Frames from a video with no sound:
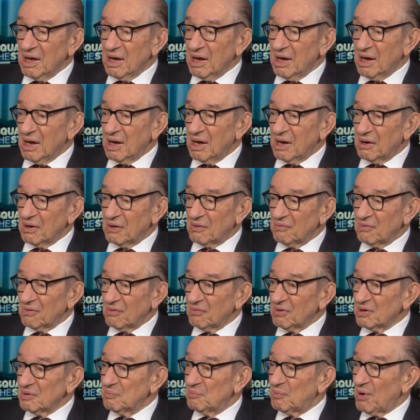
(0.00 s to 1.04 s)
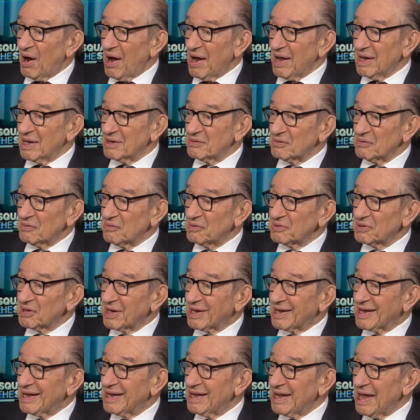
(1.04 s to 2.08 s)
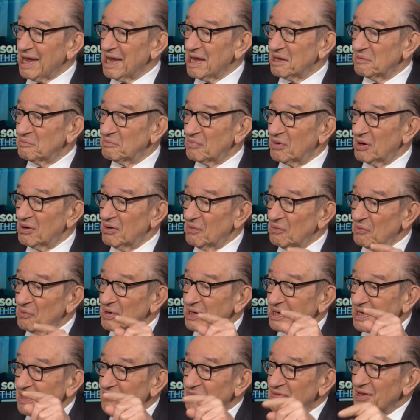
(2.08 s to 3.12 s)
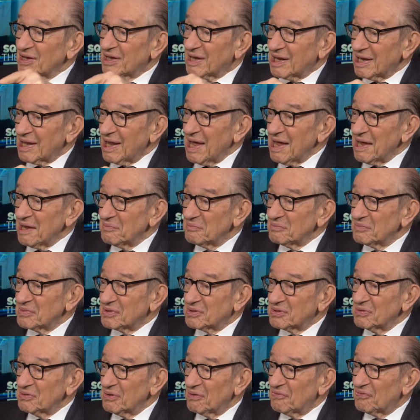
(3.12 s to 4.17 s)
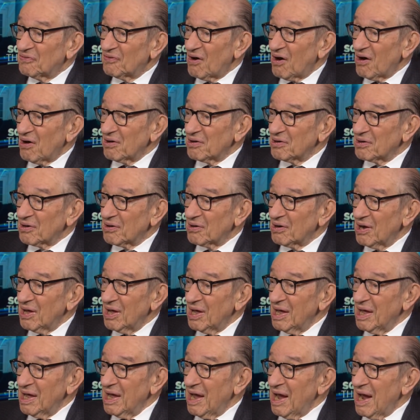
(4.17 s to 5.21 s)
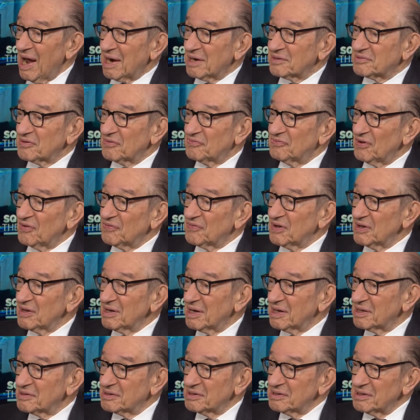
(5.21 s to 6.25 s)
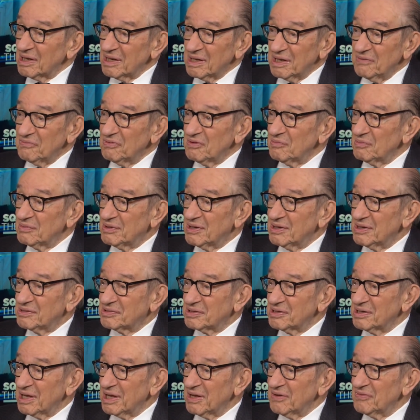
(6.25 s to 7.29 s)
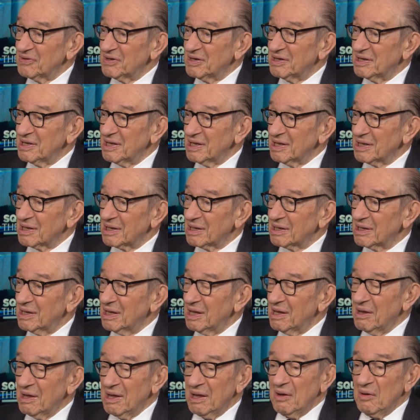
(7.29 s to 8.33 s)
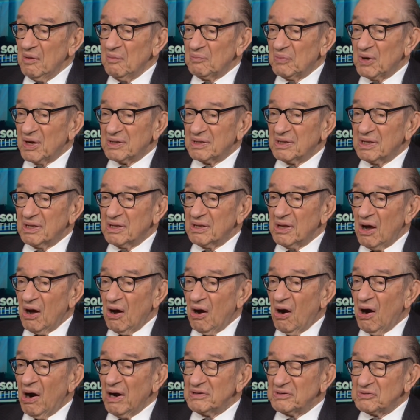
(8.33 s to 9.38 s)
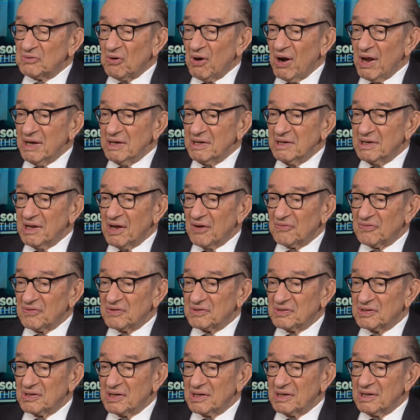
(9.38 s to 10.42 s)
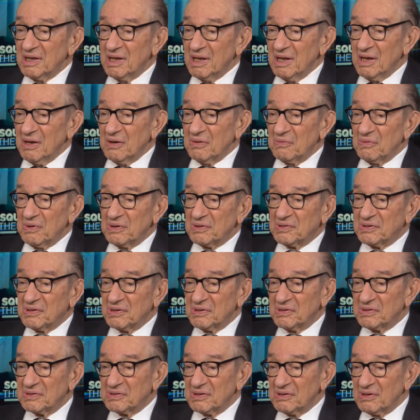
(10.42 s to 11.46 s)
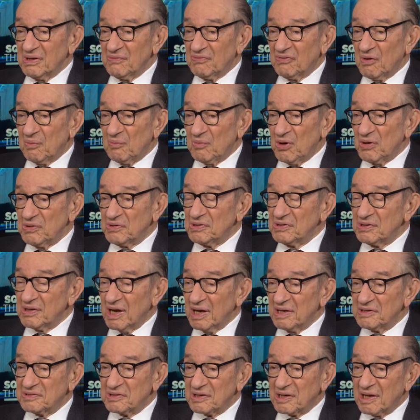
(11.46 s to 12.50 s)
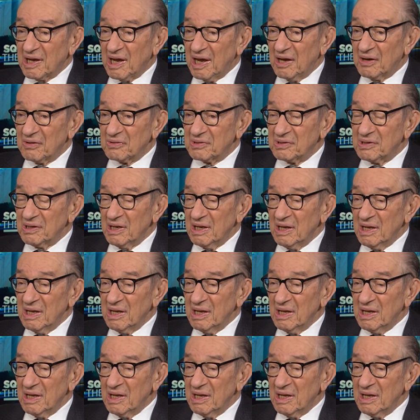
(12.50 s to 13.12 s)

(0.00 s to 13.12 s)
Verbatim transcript: uh, we buy it with a claim. We give the claim to a foreigner, and it's a 50, and it's an even, it's an even deal. But our trade deficit, which is for merchandise account,